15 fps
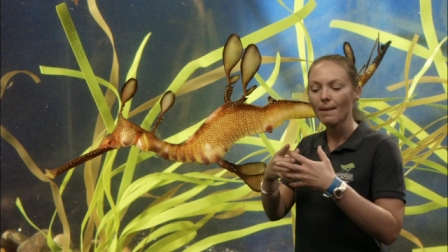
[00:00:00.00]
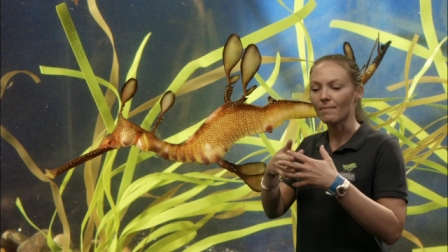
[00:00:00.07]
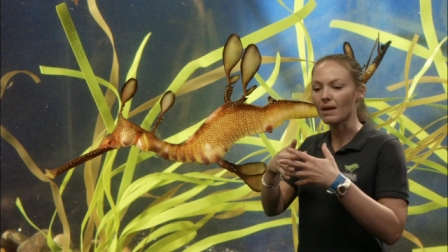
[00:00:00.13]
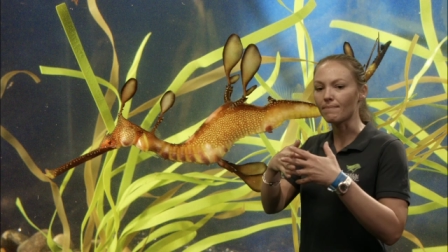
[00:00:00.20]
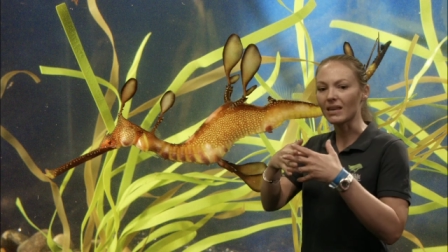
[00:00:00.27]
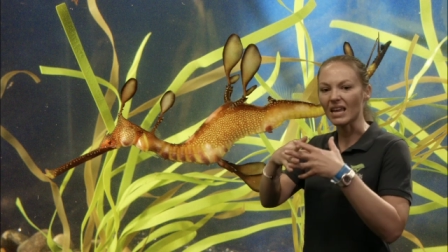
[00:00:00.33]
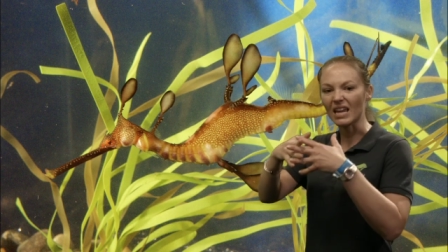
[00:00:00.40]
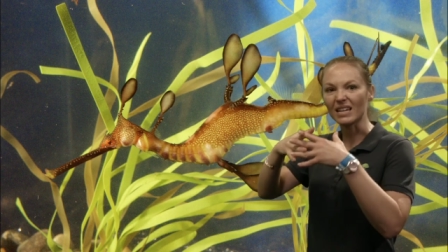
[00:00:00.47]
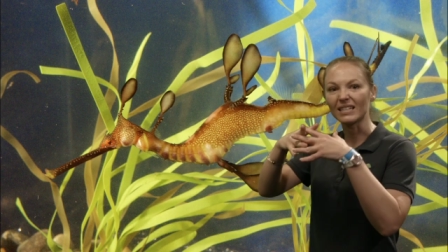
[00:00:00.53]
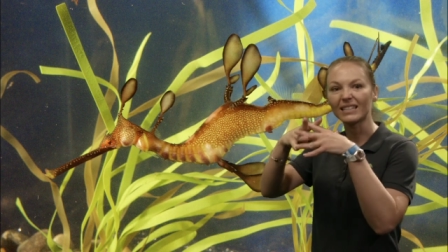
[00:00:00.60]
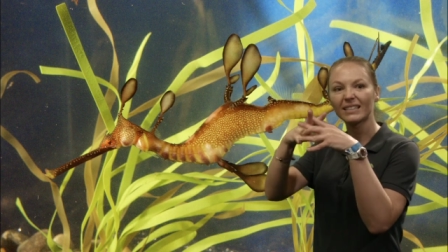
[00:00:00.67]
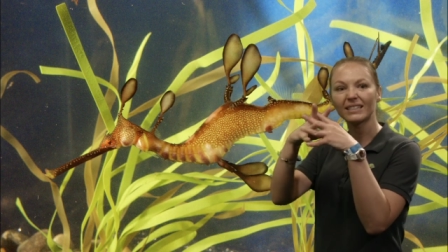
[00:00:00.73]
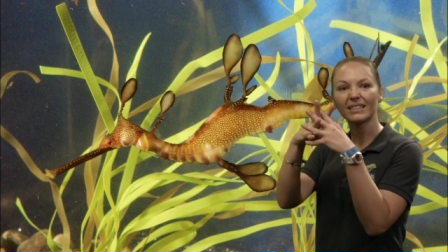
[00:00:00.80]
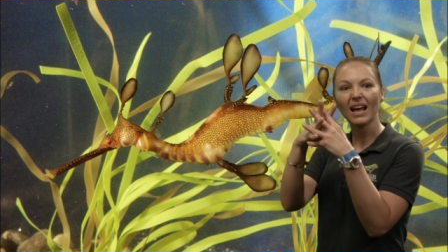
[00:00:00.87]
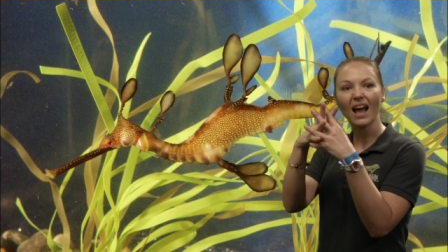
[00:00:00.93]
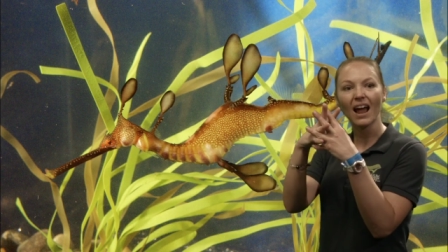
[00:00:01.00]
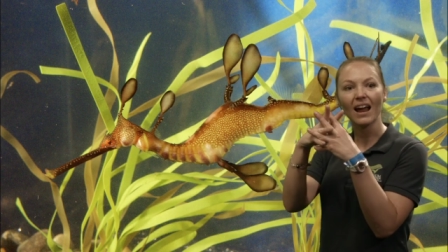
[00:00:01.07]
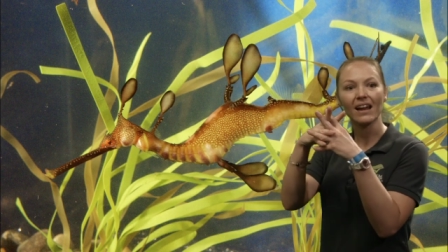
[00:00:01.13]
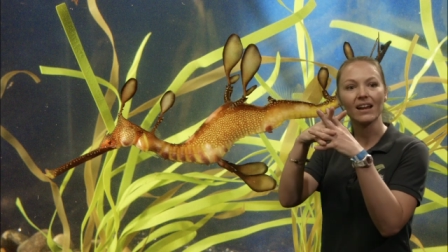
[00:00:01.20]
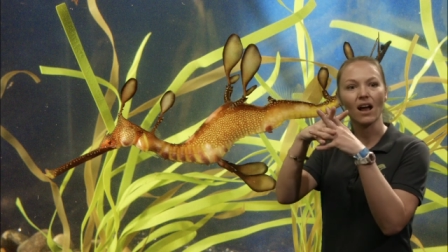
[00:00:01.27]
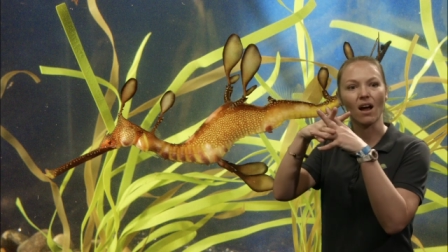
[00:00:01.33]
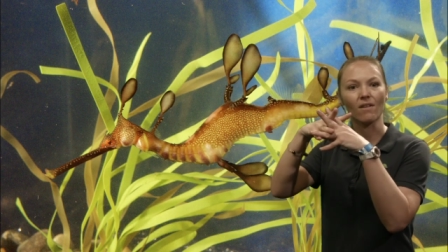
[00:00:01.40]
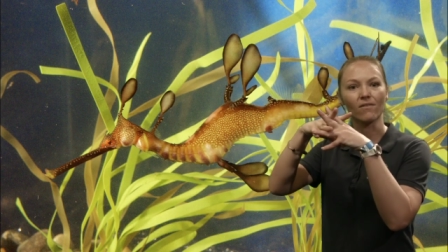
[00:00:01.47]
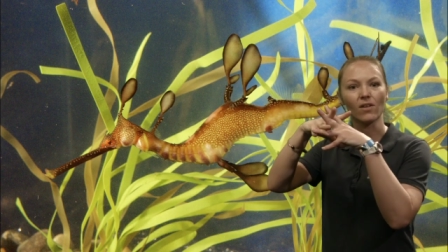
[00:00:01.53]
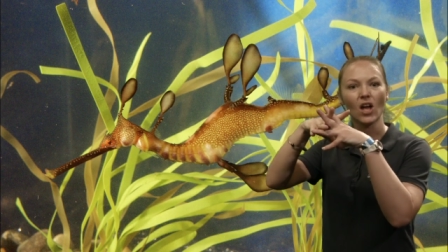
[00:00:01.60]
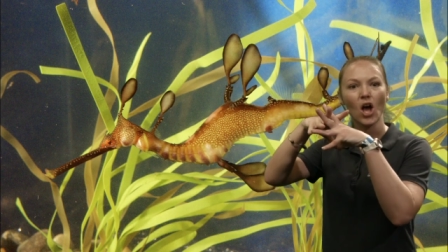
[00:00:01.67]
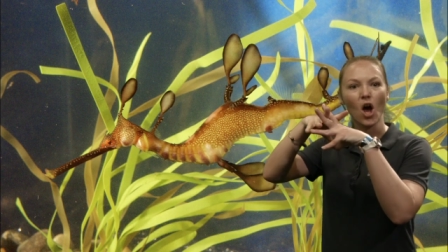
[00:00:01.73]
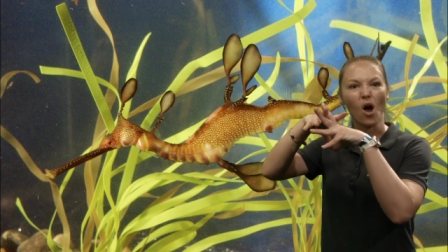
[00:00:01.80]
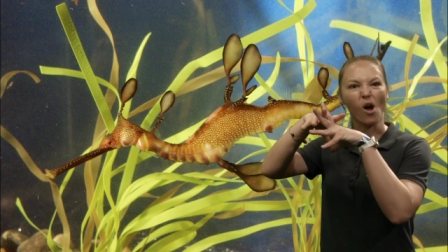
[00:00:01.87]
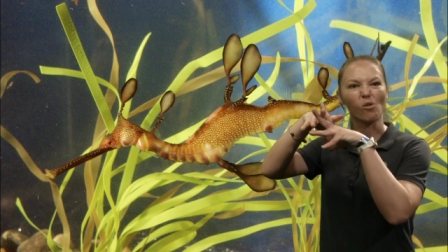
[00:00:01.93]
maybe inside of
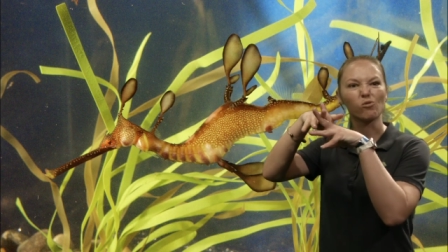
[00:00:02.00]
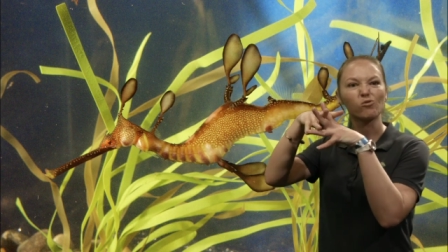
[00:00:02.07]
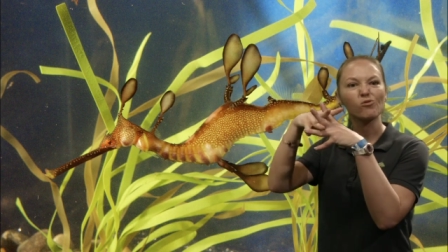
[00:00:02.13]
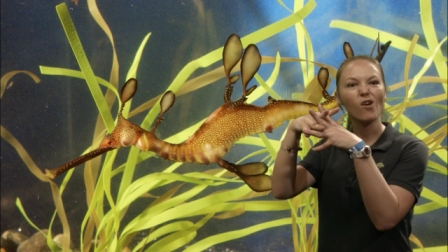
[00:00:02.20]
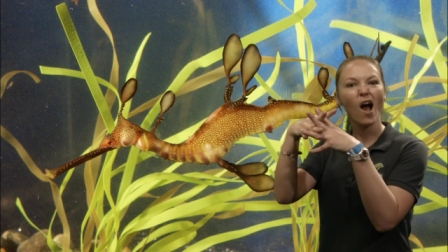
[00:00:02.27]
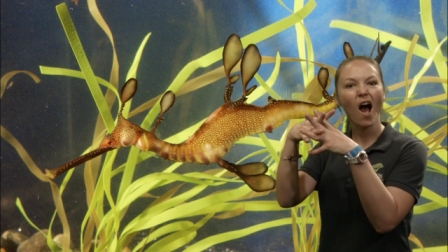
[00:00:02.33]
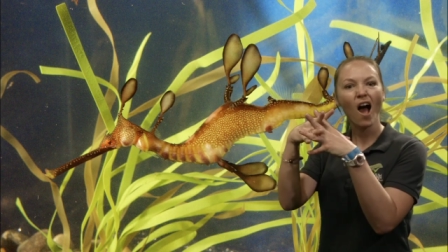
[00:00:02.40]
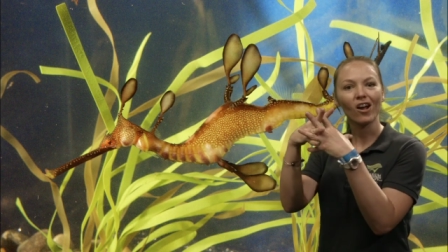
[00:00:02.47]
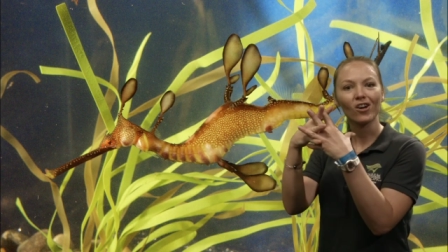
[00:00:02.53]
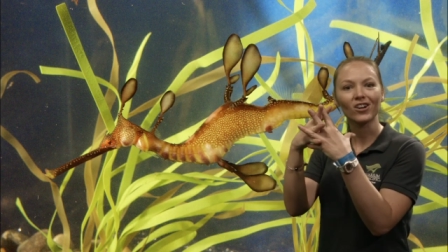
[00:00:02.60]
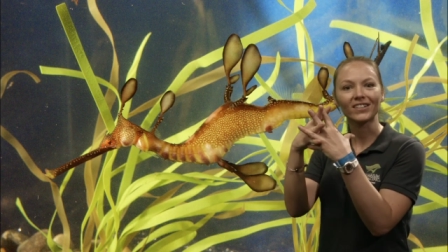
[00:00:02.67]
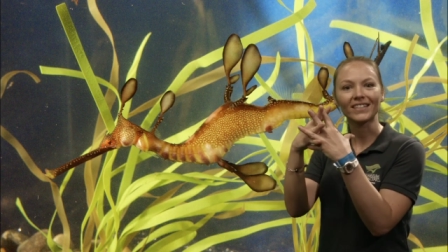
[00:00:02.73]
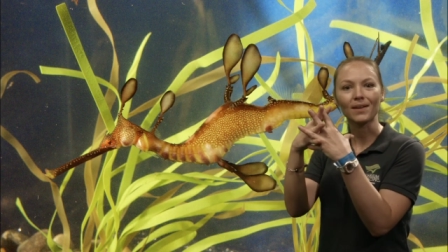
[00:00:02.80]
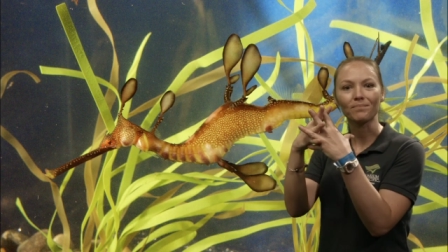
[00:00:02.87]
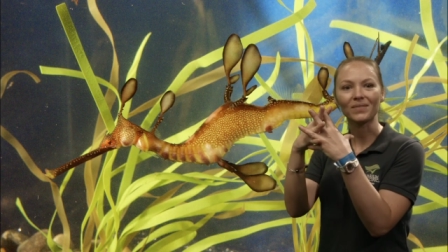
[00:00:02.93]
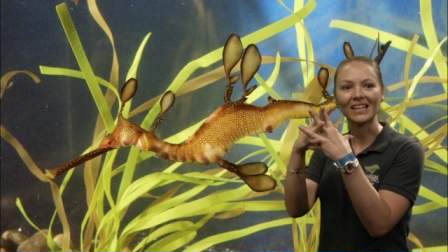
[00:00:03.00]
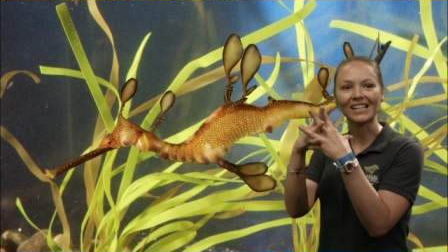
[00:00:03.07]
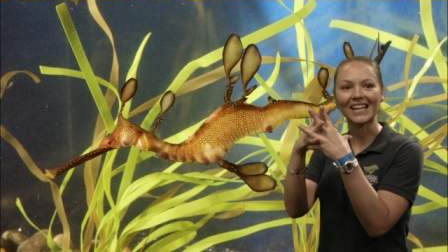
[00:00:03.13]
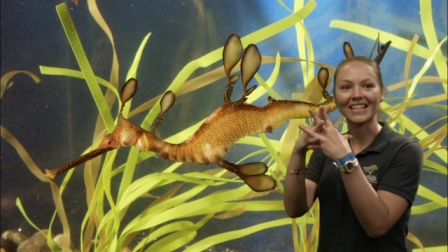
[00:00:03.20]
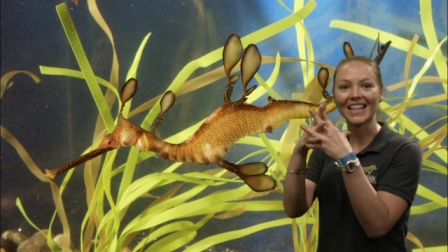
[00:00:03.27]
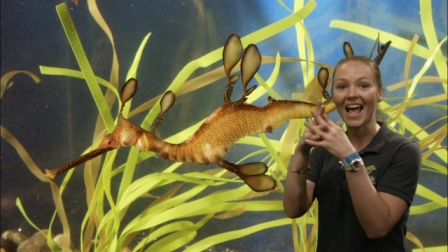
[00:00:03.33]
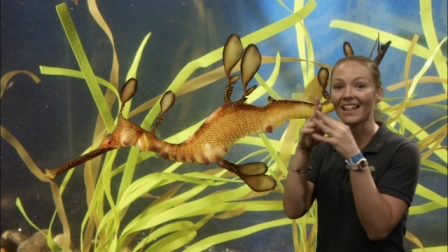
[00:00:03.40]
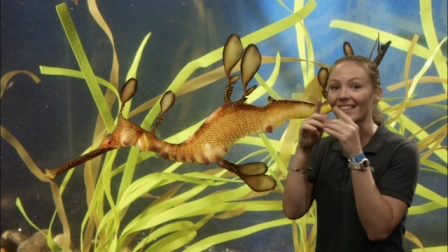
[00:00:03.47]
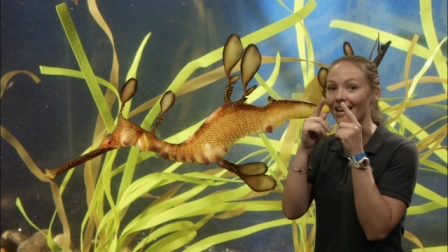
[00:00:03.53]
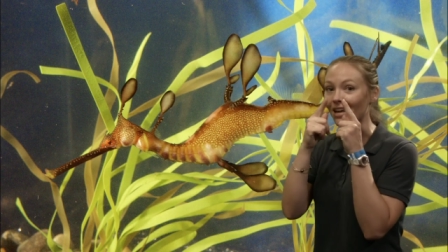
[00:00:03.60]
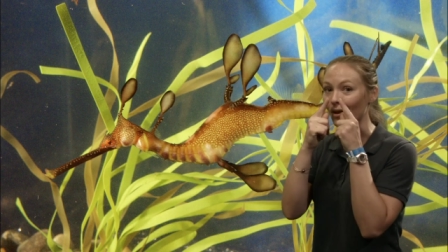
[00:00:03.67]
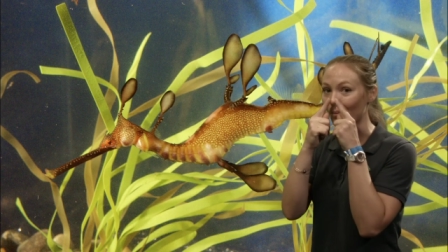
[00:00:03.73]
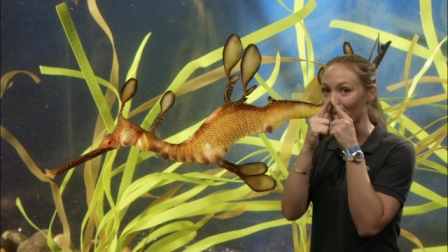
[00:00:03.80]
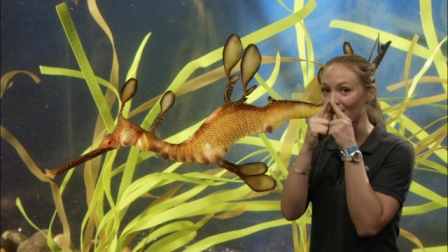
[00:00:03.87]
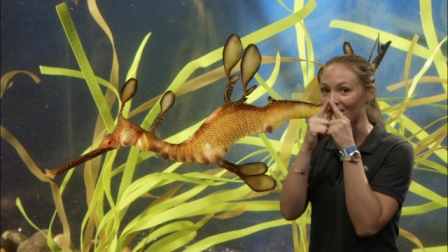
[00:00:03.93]
a rock or something like that, they
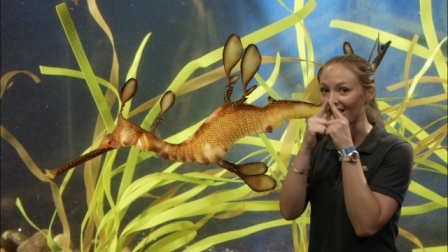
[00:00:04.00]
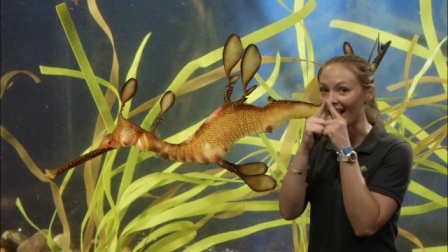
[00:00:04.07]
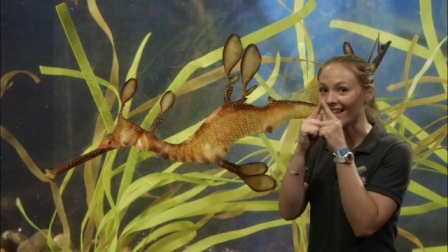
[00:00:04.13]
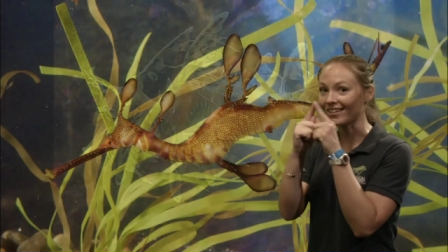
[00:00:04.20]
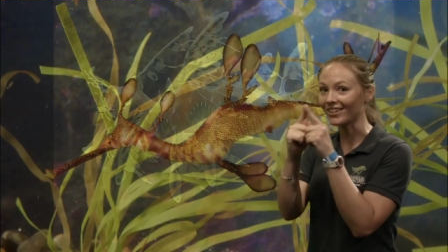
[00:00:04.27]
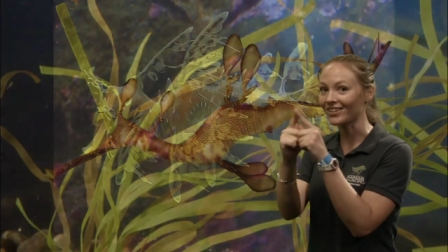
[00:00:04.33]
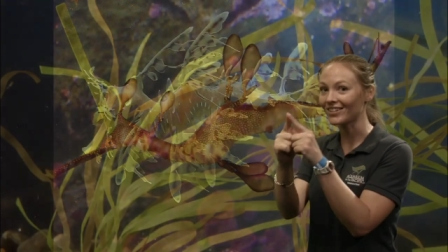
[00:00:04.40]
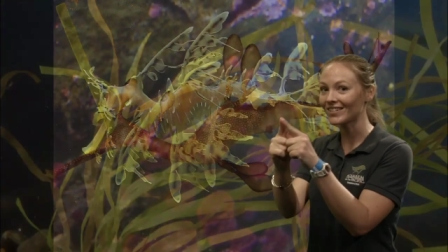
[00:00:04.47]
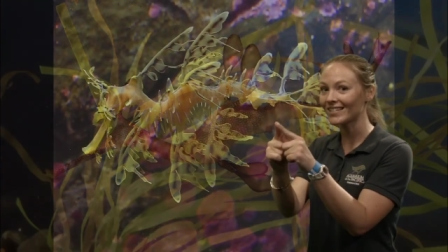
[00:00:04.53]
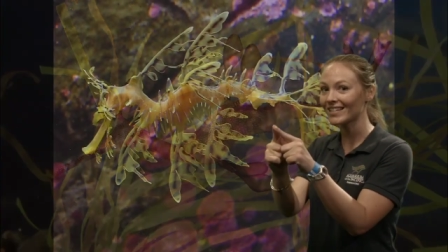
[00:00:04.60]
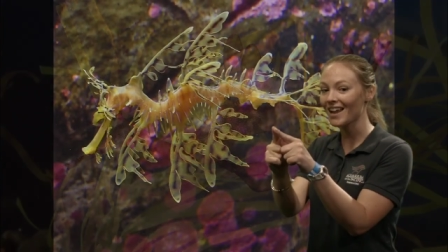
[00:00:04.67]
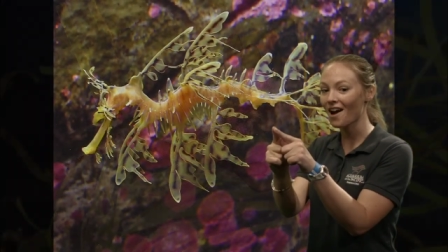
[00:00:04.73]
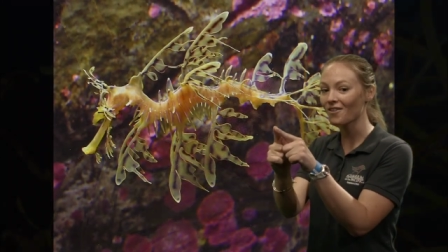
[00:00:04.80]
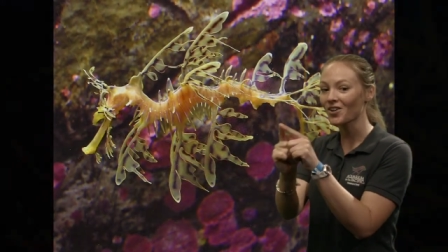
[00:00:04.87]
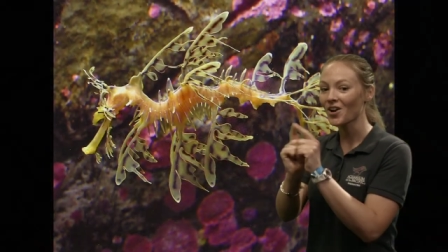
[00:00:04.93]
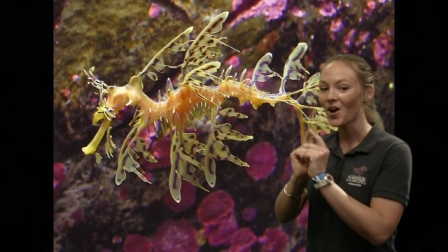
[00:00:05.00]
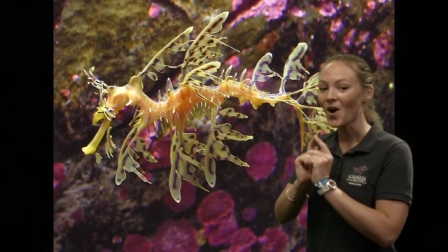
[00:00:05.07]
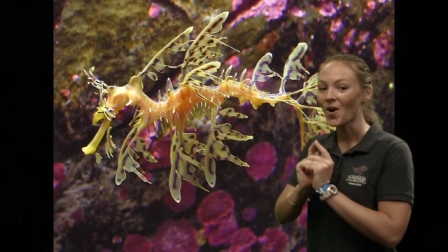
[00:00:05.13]
could put that little snout